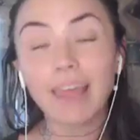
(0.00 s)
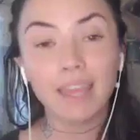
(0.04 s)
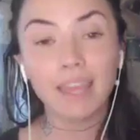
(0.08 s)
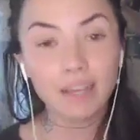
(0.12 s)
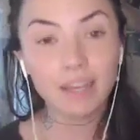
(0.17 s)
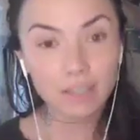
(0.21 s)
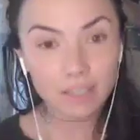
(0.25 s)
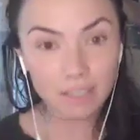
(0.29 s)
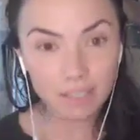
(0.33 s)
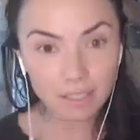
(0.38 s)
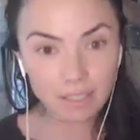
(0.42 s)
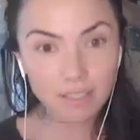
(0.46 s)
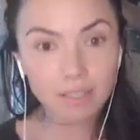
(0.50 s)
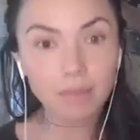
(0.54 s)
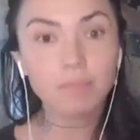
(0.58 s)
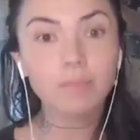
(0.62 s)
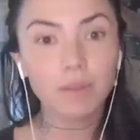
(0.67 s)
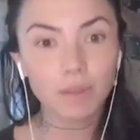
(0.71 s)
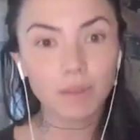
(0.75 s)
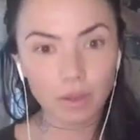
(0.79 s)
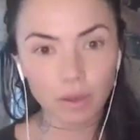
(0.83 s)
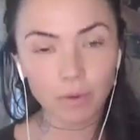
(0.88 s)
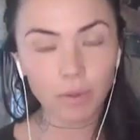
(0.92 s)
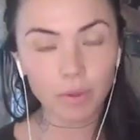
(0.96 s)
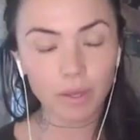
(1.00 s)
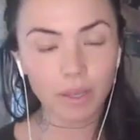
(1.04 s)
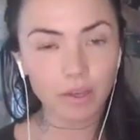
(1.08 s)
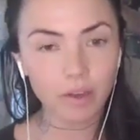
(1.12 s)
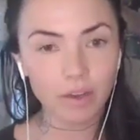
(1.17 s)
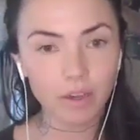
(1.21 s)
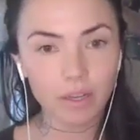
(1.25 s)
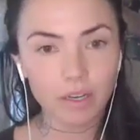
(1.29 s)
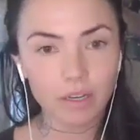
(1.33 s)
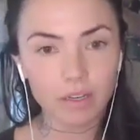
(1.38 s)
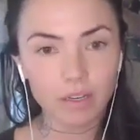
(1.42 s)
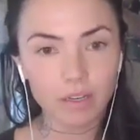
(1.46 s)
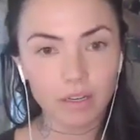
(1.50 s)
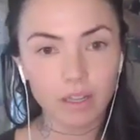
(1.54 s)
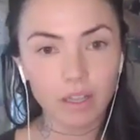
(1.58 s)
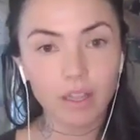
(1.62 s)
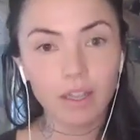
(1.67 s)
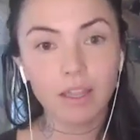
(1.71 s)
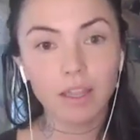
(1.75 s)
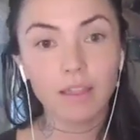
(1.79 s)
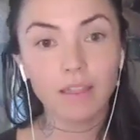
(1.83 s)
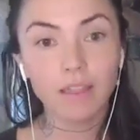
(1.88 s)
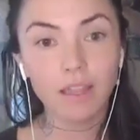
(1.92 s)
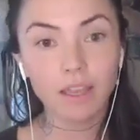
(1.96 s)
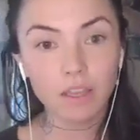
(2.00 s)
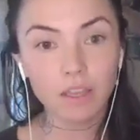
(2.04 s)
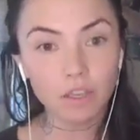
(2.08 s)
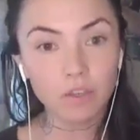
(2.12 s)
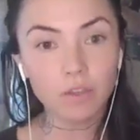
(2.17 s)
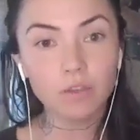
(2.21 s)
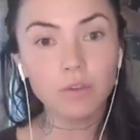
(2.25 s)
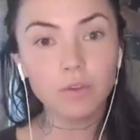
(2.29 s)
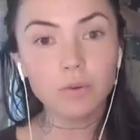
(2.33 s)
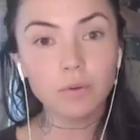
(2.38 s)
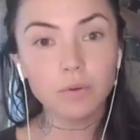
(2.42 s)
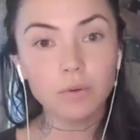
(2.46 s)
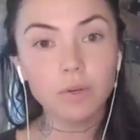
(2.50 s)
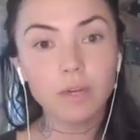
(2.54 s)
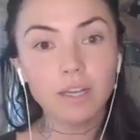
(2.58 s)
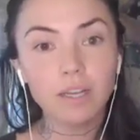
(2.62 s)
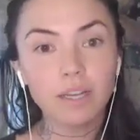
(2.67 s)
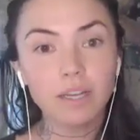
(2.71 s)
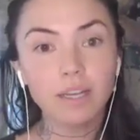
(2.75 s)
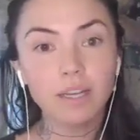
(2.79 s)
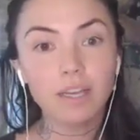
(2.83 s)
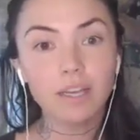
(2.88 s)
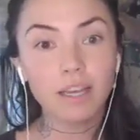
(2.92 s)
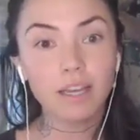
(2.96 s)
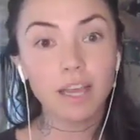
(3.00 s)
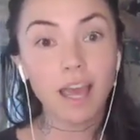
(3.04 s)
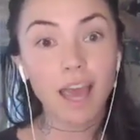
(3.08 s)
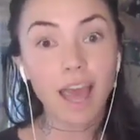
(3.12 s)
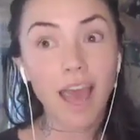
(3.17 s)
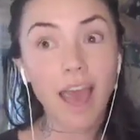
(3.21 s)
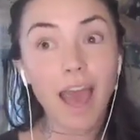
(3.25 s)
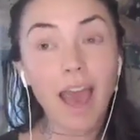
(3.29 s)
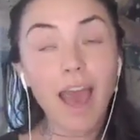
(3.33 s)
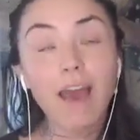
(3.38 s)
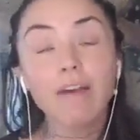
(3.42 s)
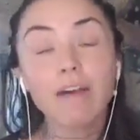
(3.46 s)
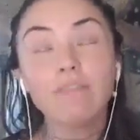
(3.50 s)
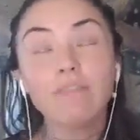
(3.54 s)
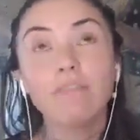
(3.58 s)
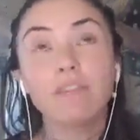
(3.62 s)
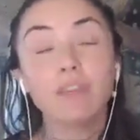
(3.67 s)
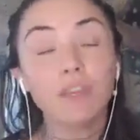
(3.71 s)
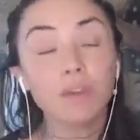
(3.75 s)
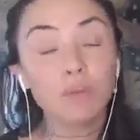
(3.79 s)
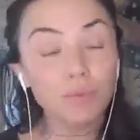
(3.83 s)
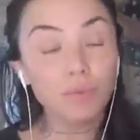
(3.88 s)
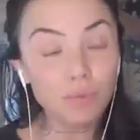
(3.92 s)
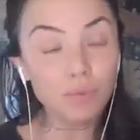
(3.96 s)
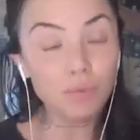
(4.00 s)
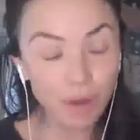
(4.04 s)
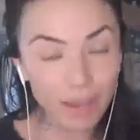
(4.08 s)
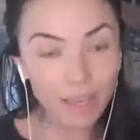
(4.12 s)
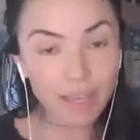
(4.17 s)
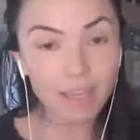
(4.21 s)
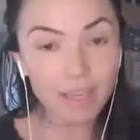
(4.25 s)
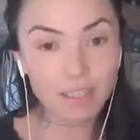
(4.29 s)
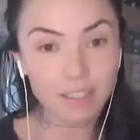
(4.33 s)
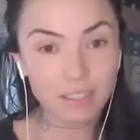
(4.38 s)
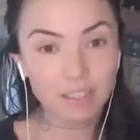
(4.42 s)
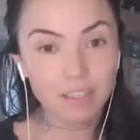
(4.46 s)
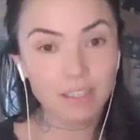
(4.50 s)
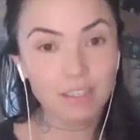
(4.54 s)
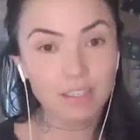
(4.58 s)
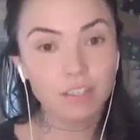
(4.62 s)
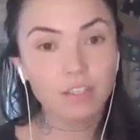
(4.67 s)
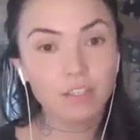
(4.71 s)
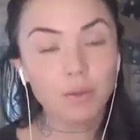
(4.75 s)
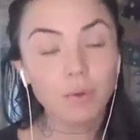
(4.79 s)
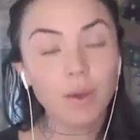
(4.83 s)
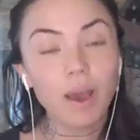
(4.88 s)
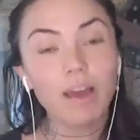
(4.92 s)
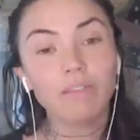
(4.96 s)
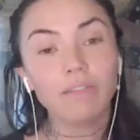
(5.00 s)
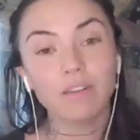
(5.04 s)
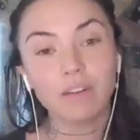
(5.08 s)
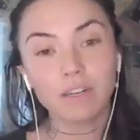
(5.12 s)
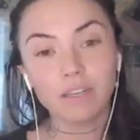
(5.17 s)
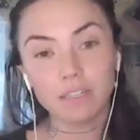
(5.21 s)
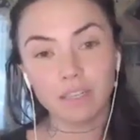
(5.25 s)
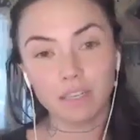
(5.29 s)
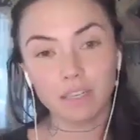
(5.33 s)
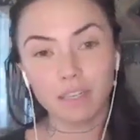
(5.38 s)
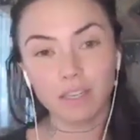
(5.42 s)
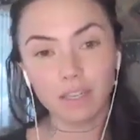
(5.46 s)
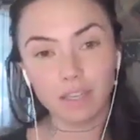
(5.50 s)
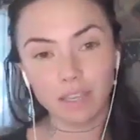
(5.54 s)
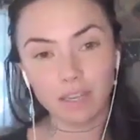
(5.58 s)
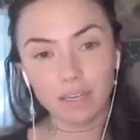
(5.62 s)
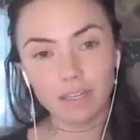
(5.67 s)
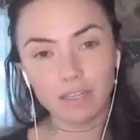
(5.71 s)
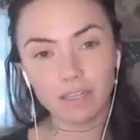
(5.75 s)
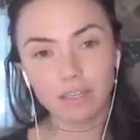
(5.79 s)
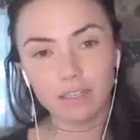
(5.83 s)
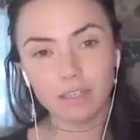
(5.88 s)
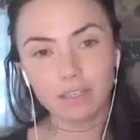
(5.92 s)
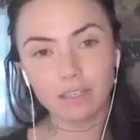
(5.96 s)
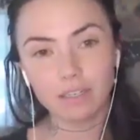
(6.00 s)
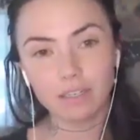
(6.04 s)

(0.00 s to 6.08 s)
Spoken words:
there is something going on that you have the right to have articulated.